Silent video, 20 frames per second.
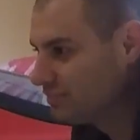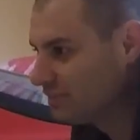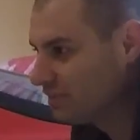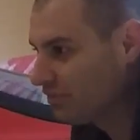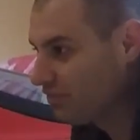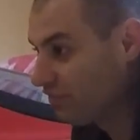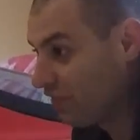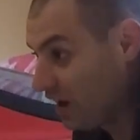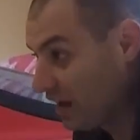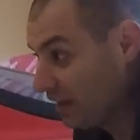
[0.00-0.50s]

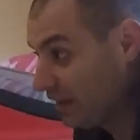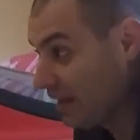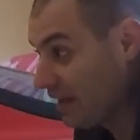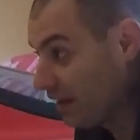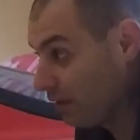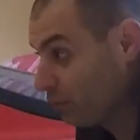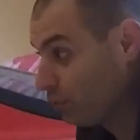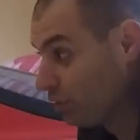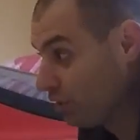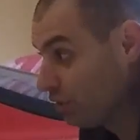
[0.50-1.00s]
Finally had
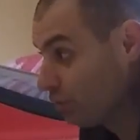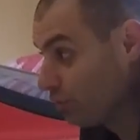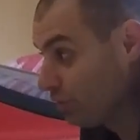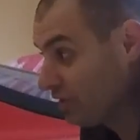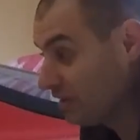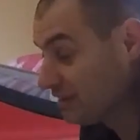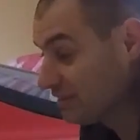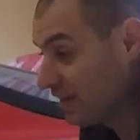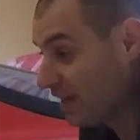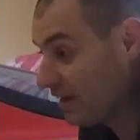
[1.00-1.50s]
a really,
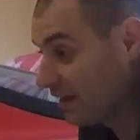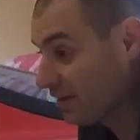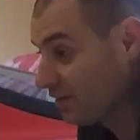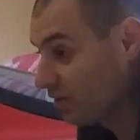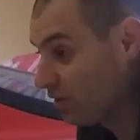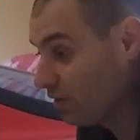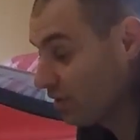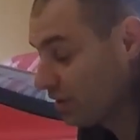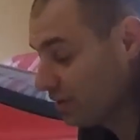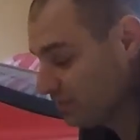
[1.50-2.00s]
really exotic
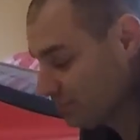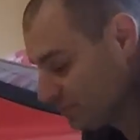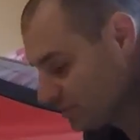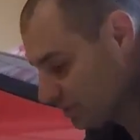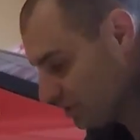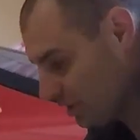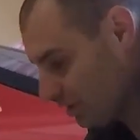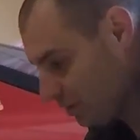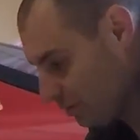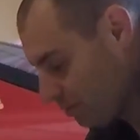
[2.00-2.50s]
car,
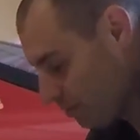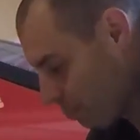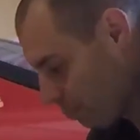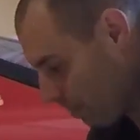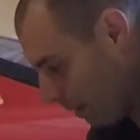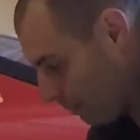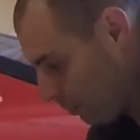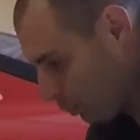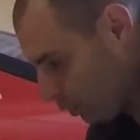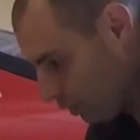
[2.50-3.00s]
so
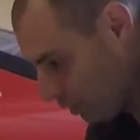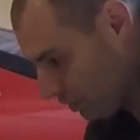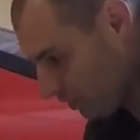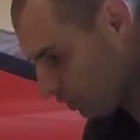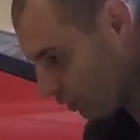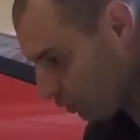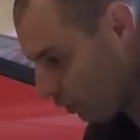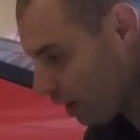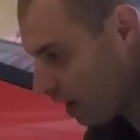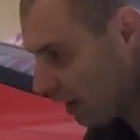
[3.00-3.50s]
put it in the
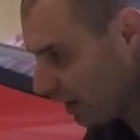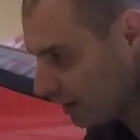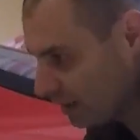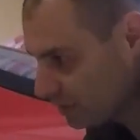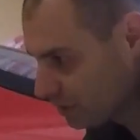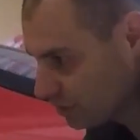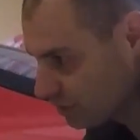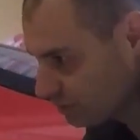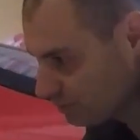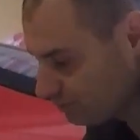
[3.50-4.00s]

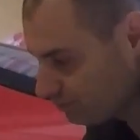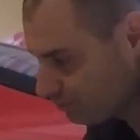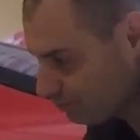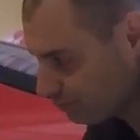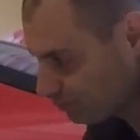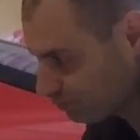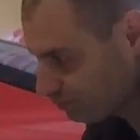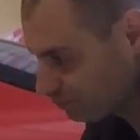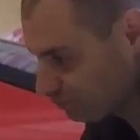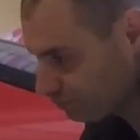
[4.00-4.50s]
garage,
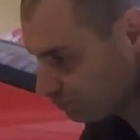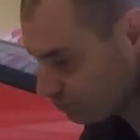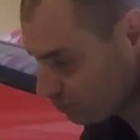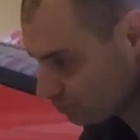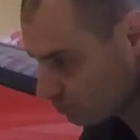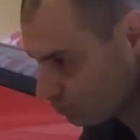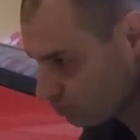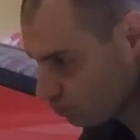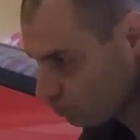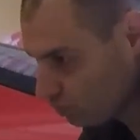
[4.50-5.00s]

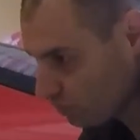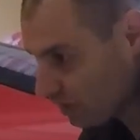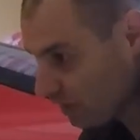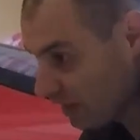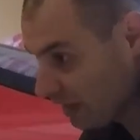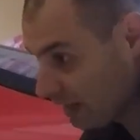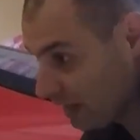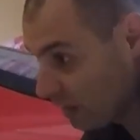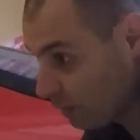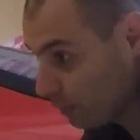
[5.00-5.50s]

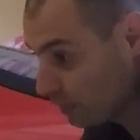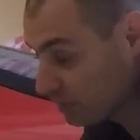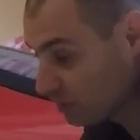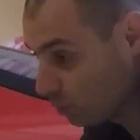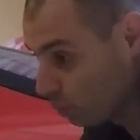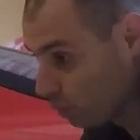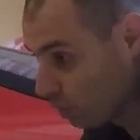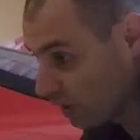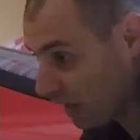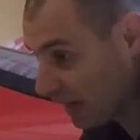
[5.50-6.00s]
and I went to
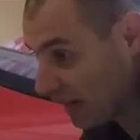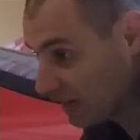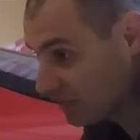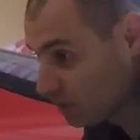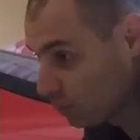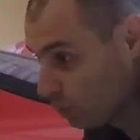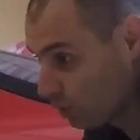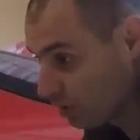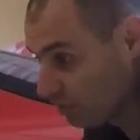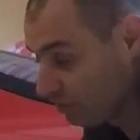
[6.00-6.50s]
work. I got to
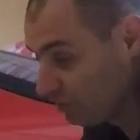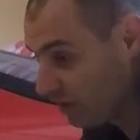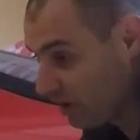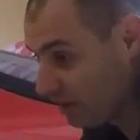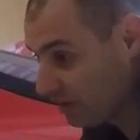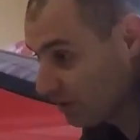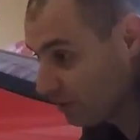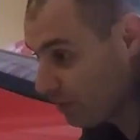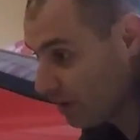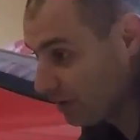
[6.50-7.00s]
work
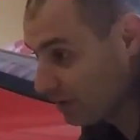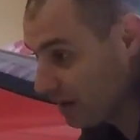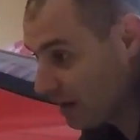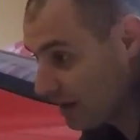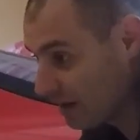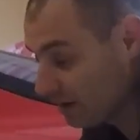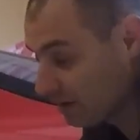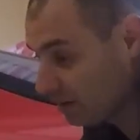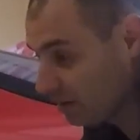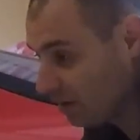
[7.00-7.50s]
finally around
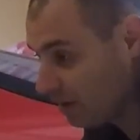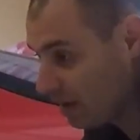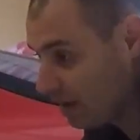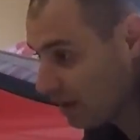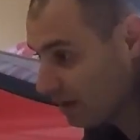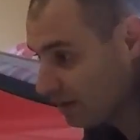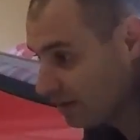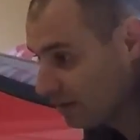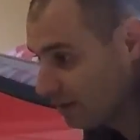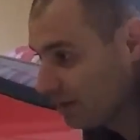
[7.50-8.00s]
9
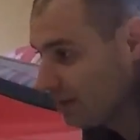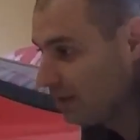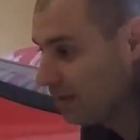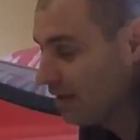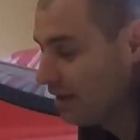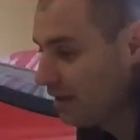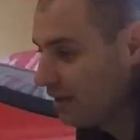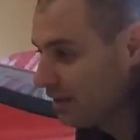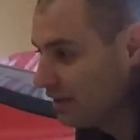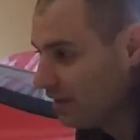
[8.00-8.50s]
o'clock.
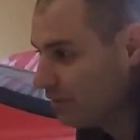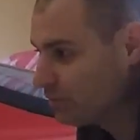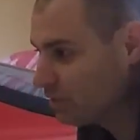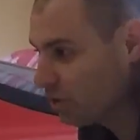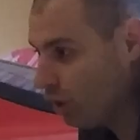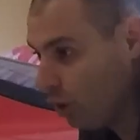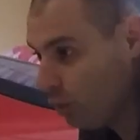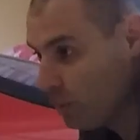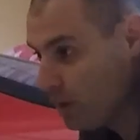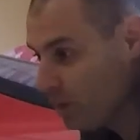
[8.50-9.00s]
It was like,
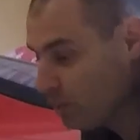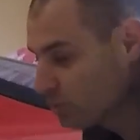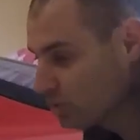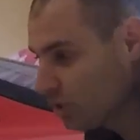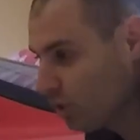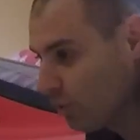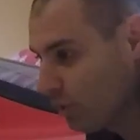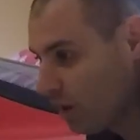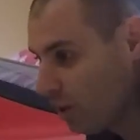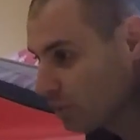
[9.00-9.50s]
oh man, what's
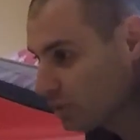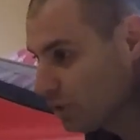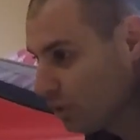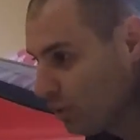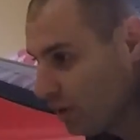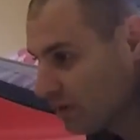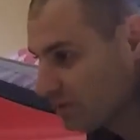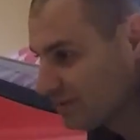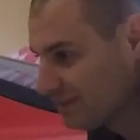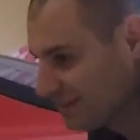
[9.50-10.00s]
going on, what's going
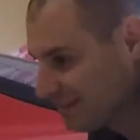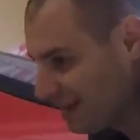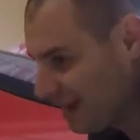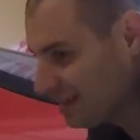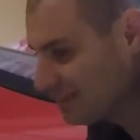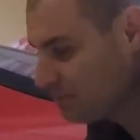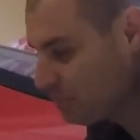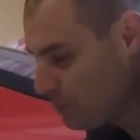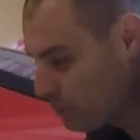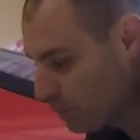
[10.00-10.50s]
on?
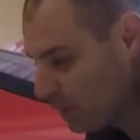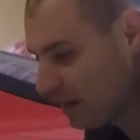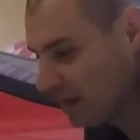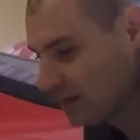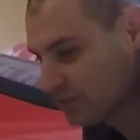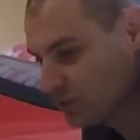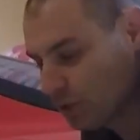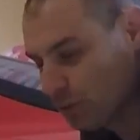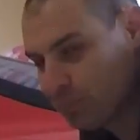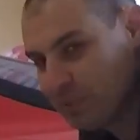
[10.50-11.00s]
Guys, people kind
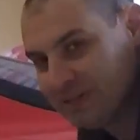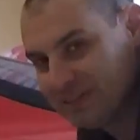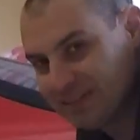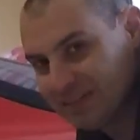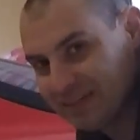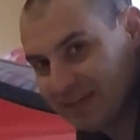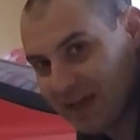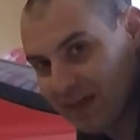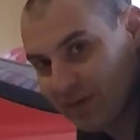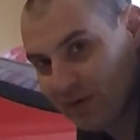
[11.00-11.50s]
of started piecing
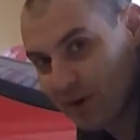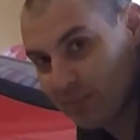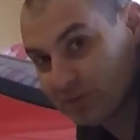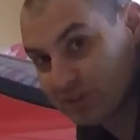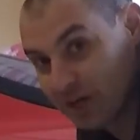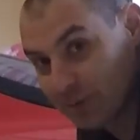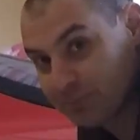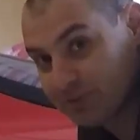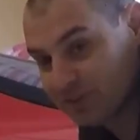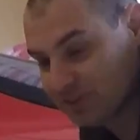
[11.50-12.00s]
together I was
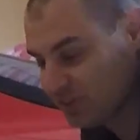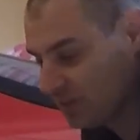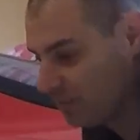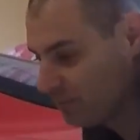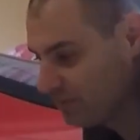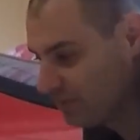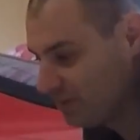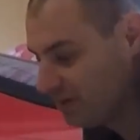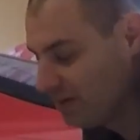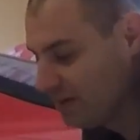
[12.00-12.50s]
up to something.